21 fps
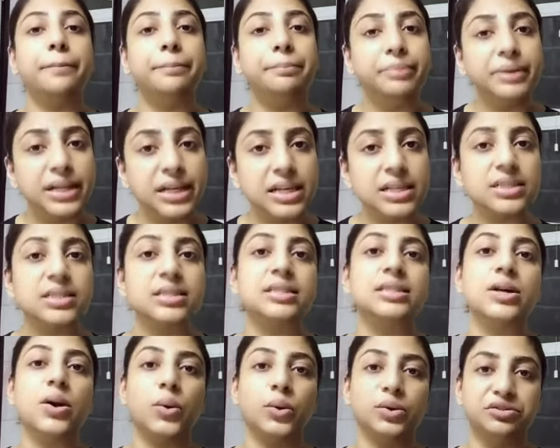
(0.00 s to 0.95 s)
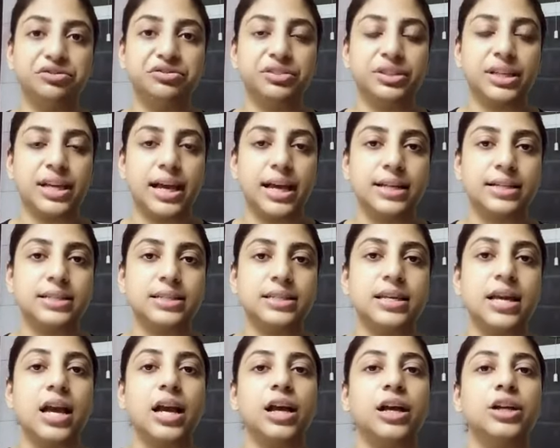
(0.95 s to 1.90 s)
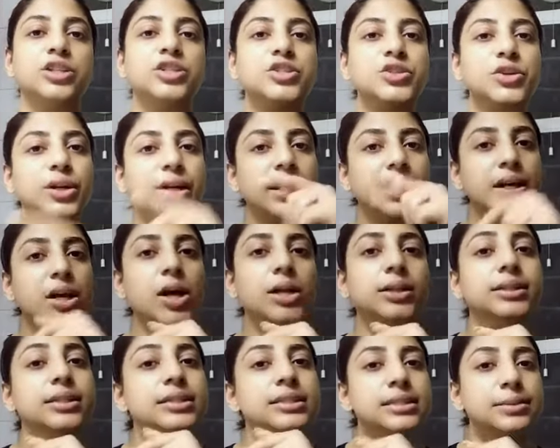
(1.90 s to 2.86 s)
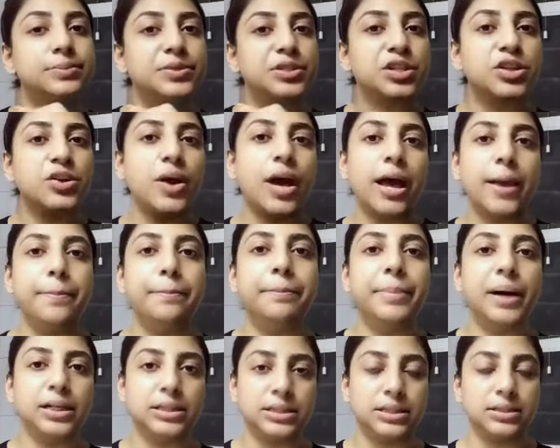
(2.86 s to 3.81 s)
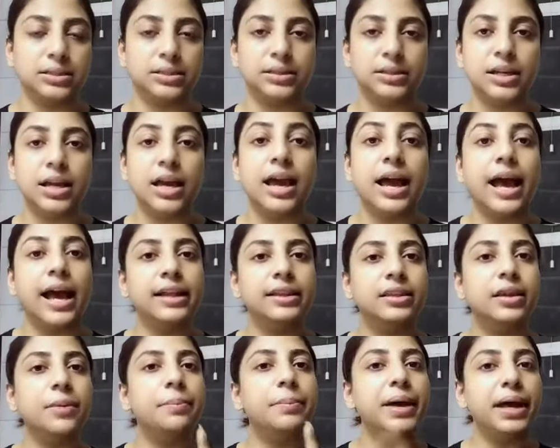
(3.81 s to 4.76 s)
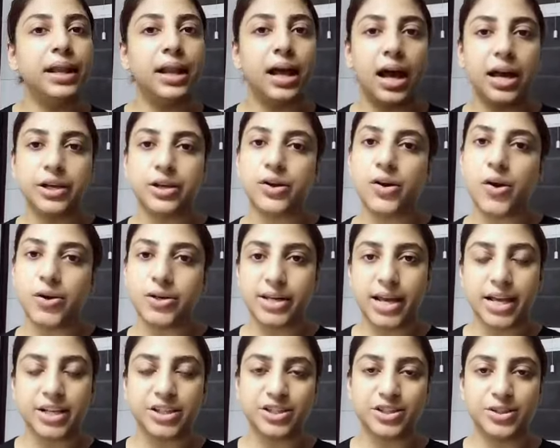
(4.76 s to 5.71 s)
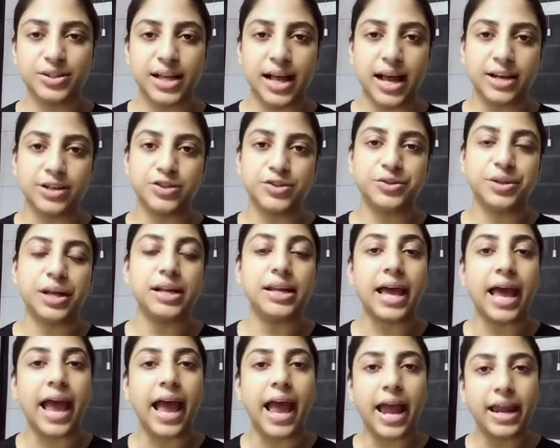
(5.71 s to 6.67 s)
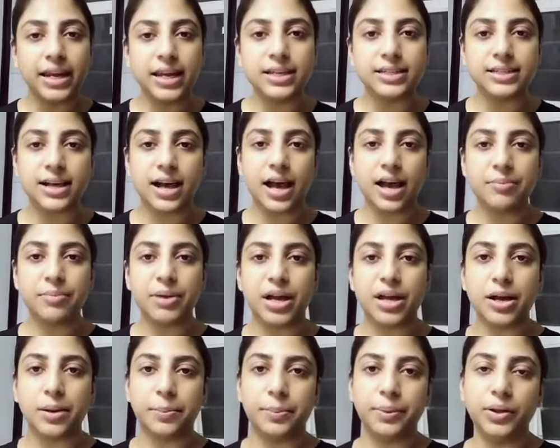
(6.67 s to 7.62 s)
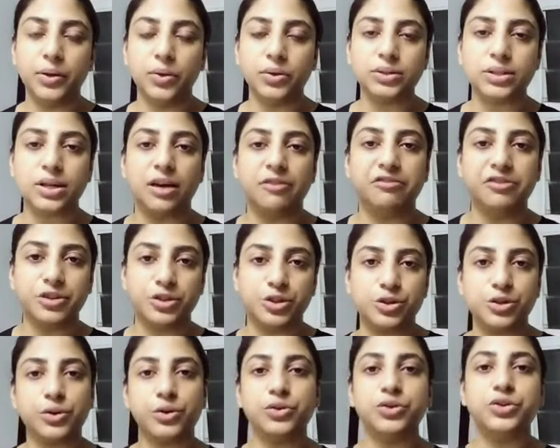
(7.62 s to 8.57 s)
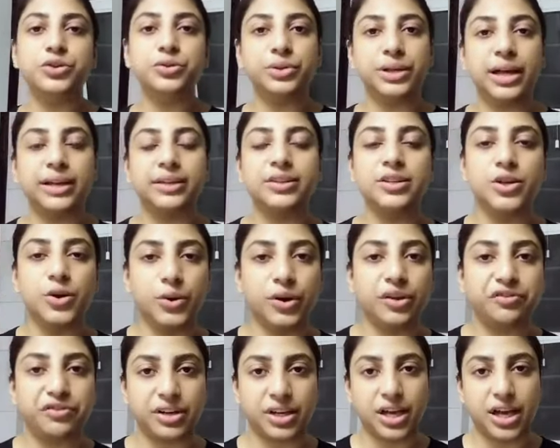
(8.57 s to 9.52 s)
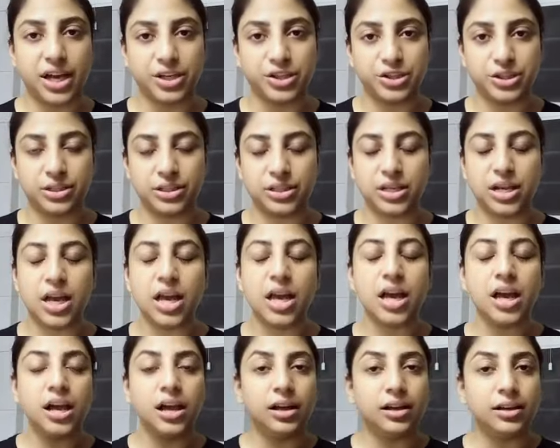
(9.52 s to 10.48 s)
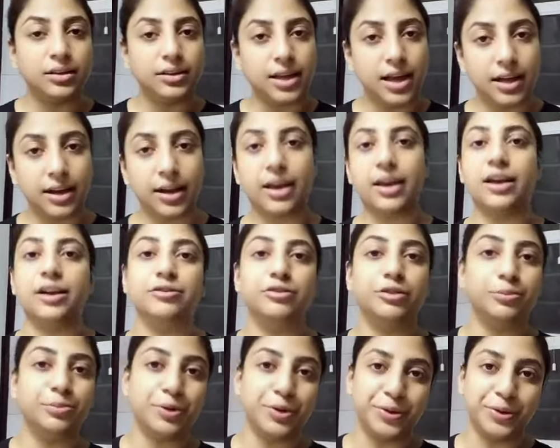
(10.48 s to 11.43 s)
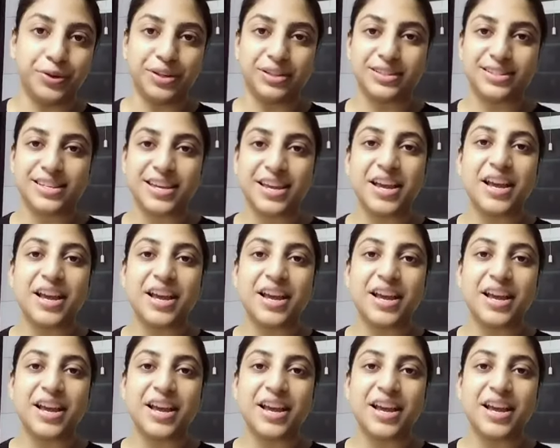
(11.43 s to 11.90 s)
please don't forget to click on the subscribe button and the bell icon next to that so that anytime I upload a video, you get notification that I have uploaded